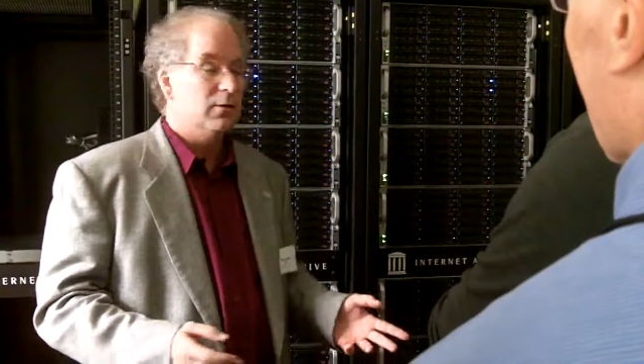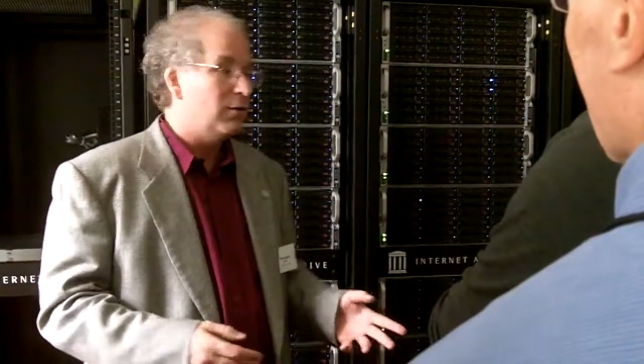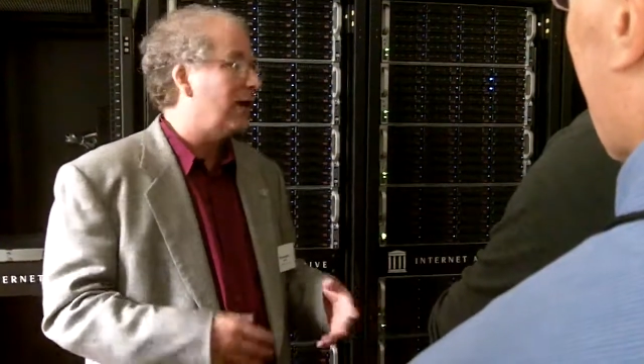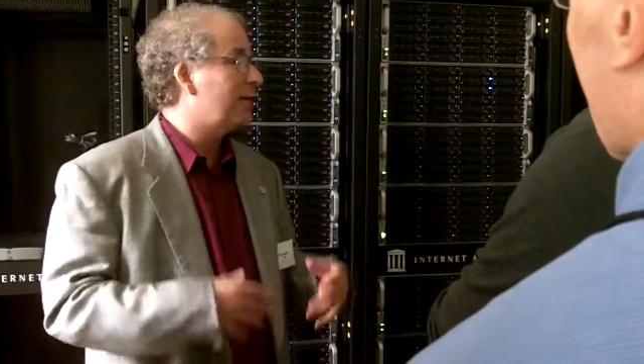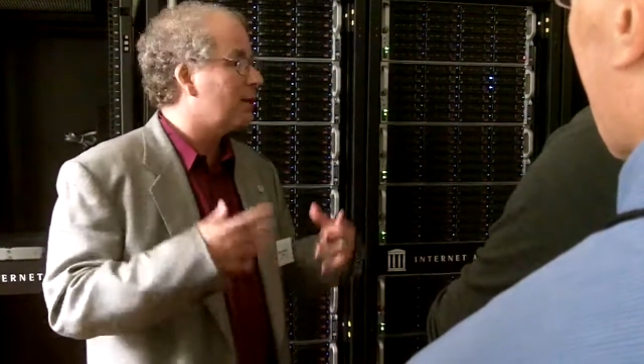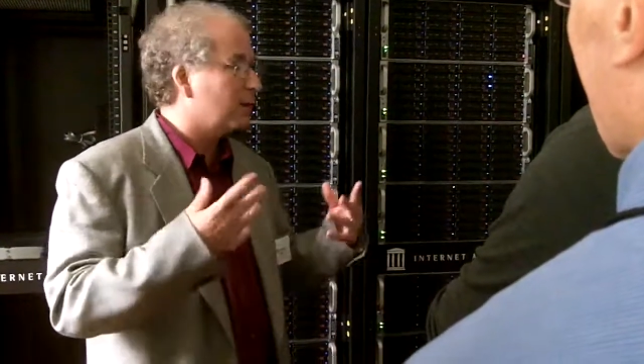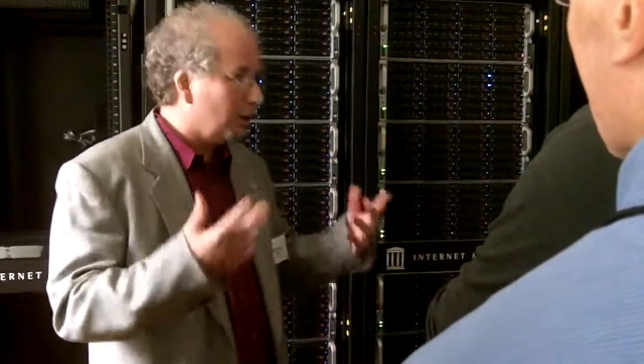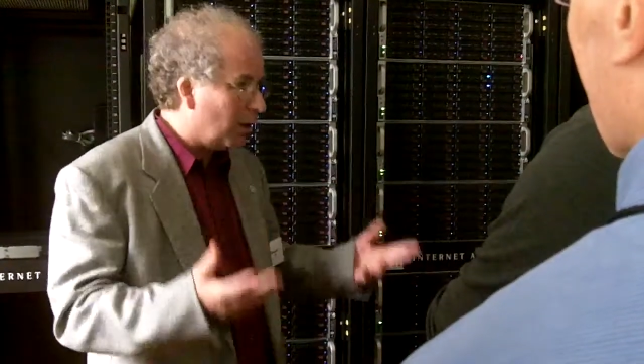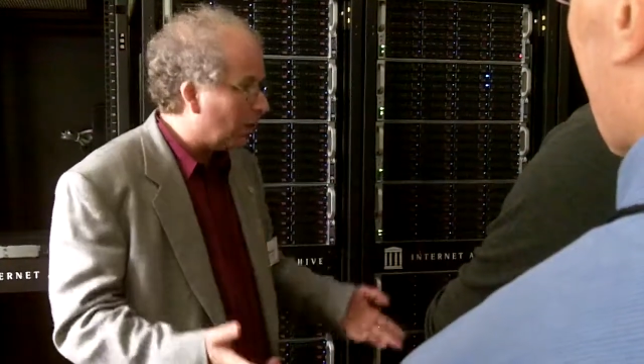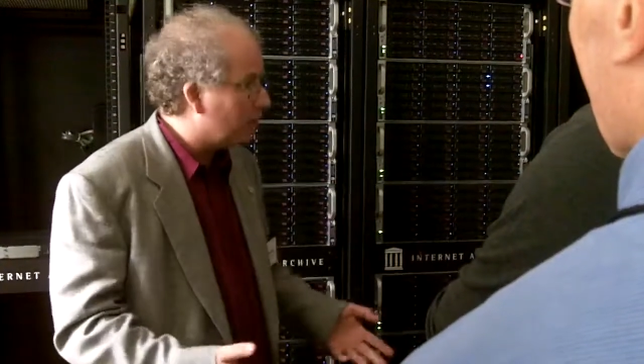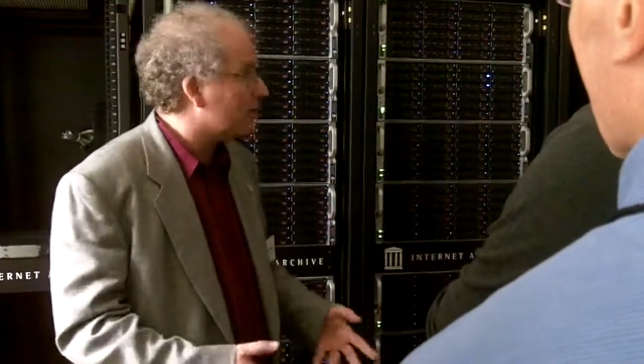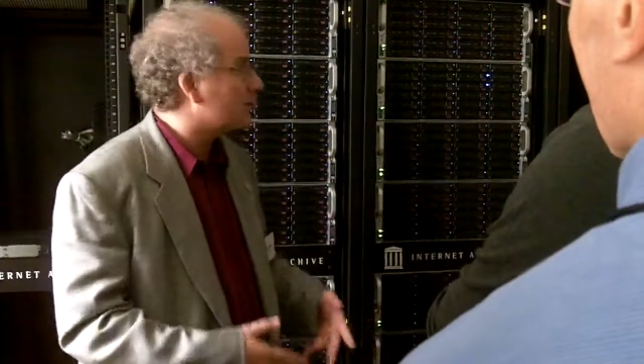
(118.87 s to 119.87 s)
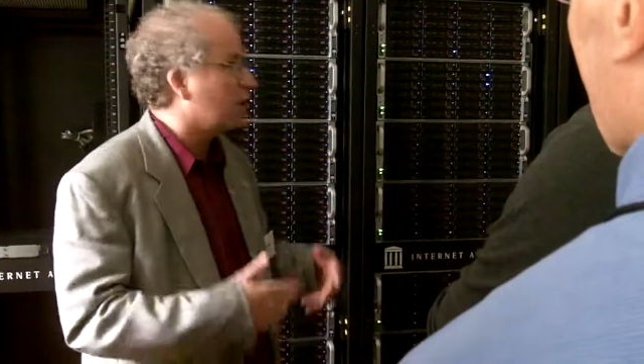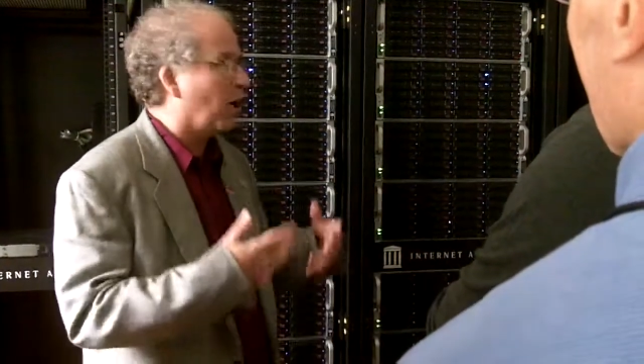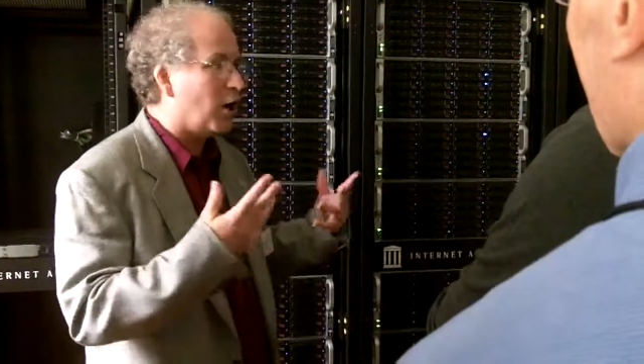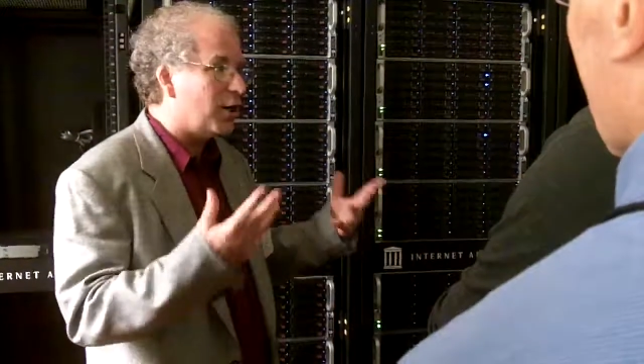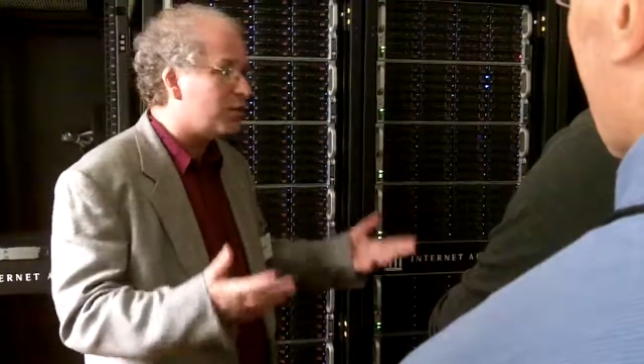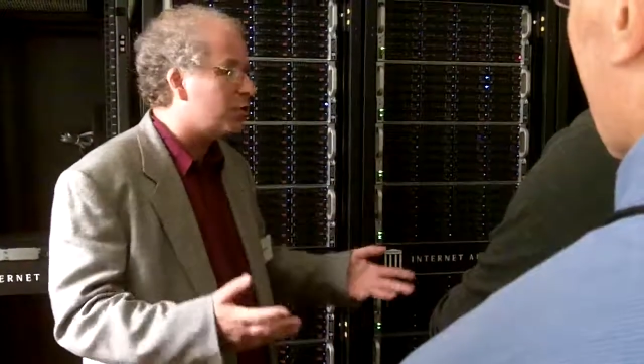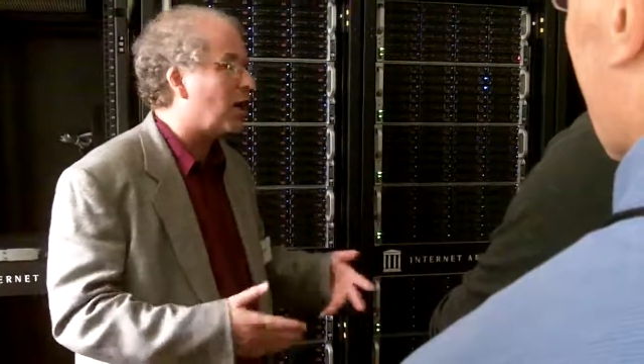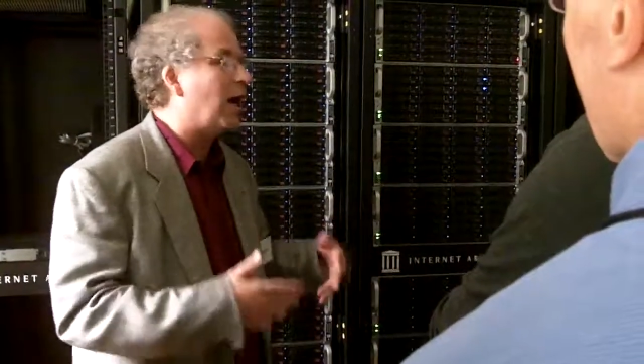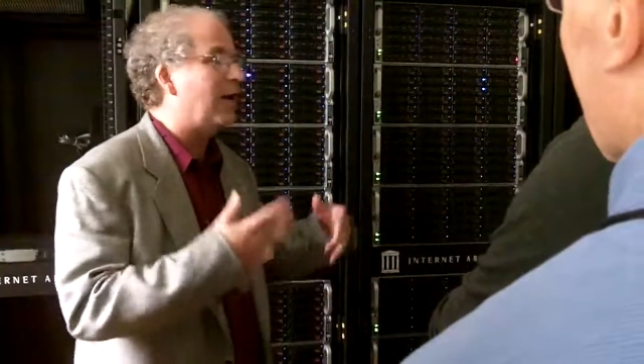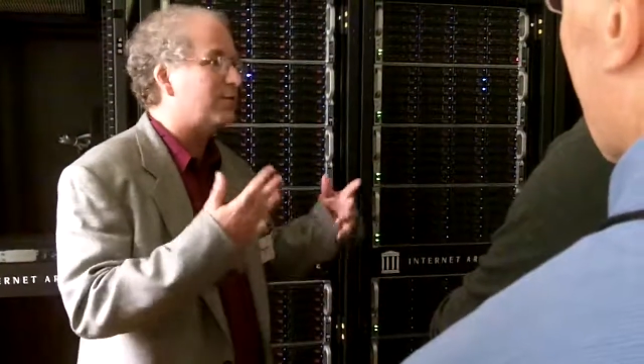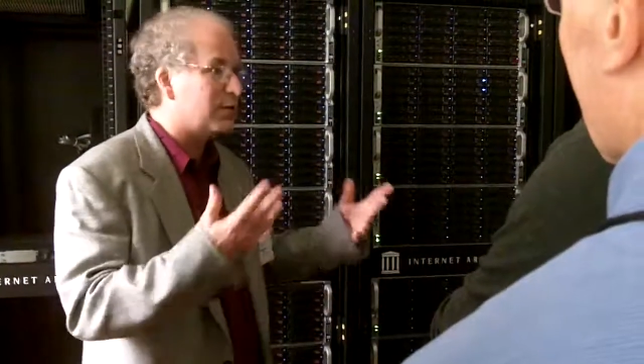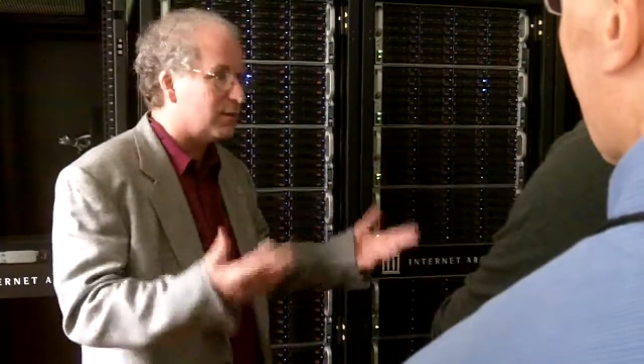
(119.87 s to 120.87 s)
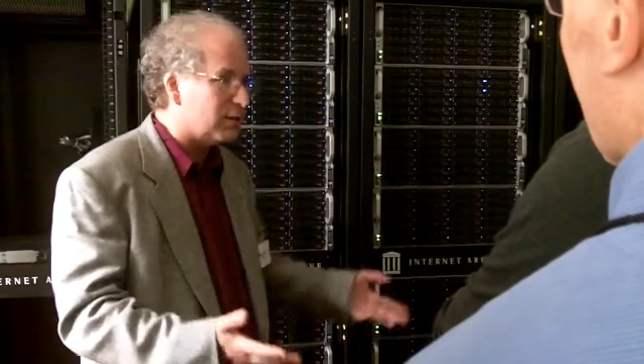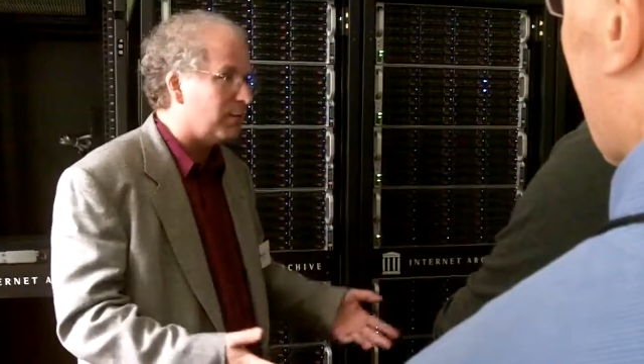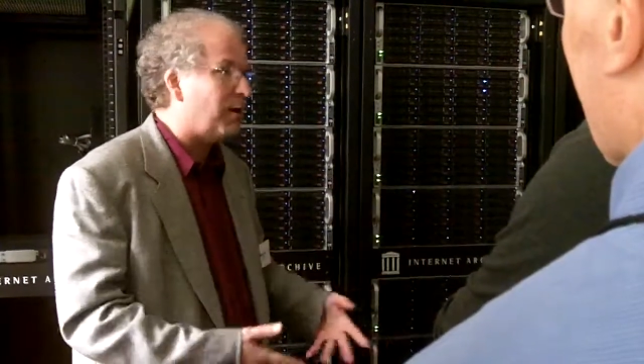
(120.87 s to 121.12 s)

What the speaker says: right? There are all these hard drives, the